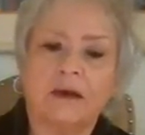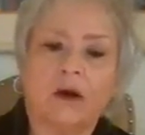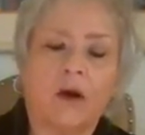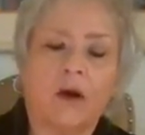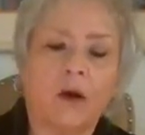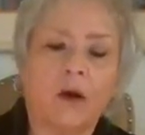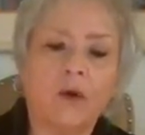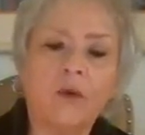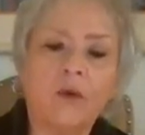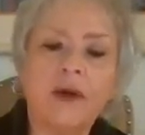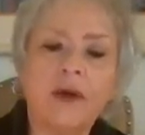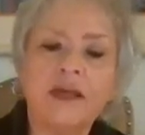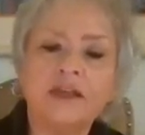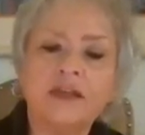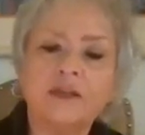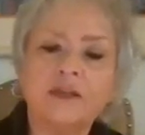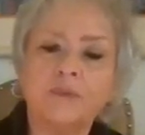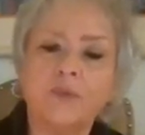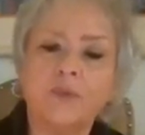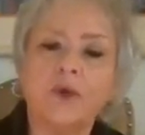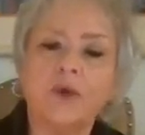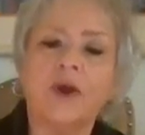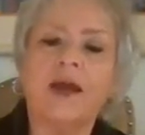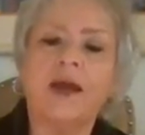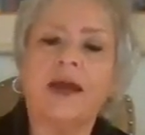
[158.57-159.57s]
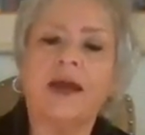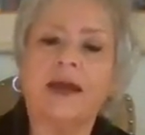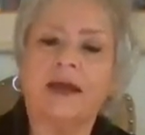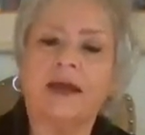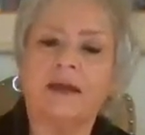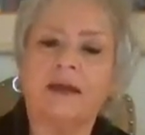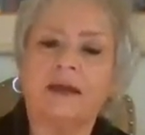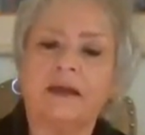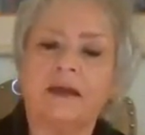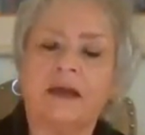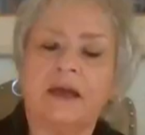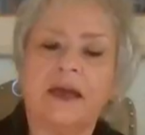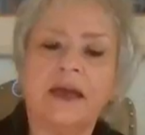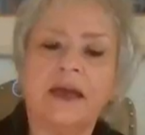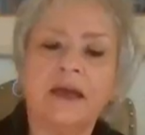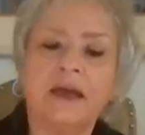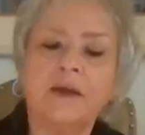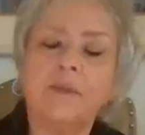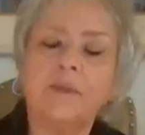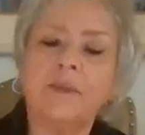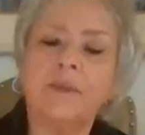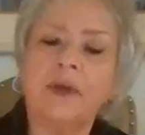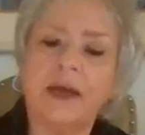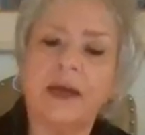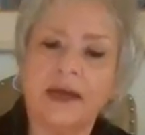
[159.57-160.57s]
Always pray in
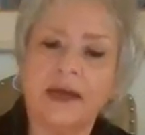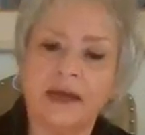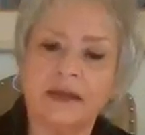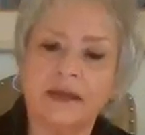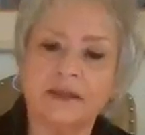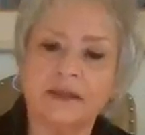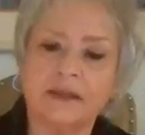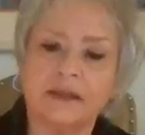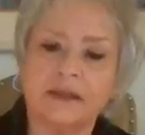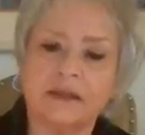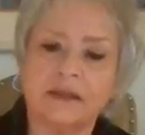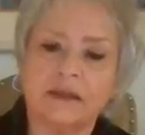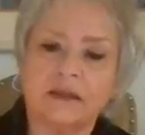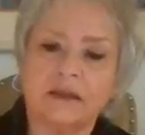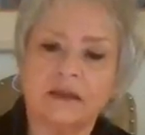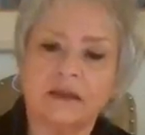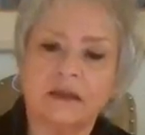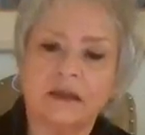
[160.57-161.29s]
a place